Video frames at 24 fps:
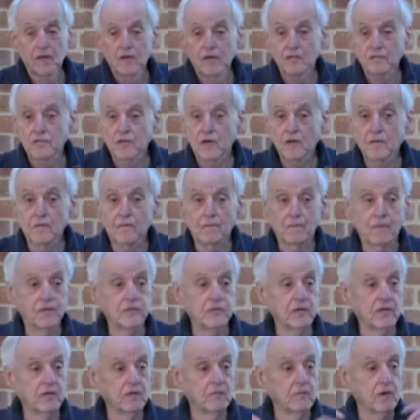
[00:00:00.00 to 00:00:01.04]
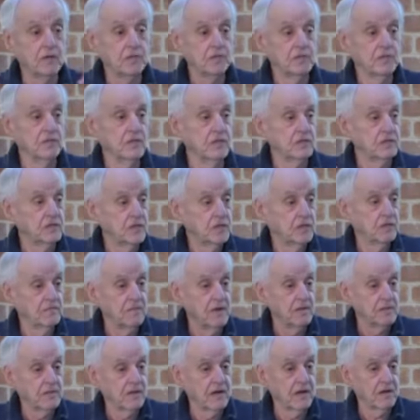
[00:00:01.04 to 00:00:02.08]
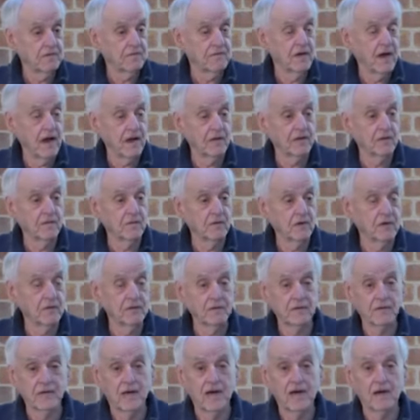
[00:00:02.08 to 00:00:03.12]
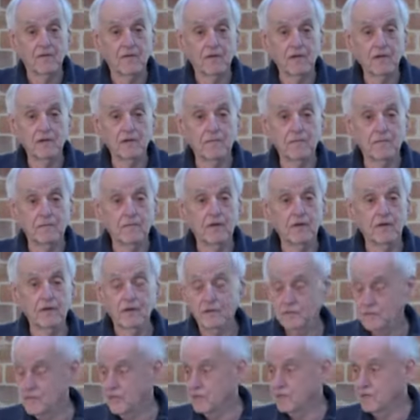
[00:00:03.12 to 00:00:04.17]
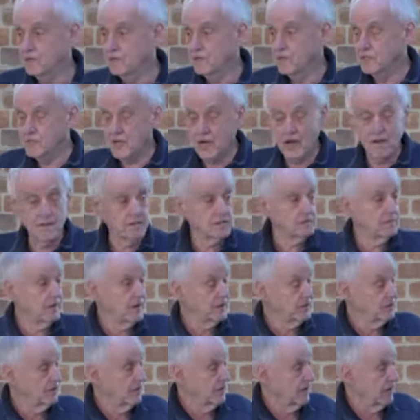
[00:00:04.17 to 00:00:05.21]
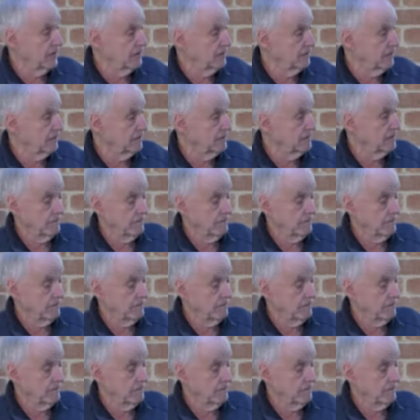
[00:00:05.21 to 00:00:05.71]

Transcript: So, you see, it wasn't just there to measure how far the car went. It was there to measure how much petrol I had left.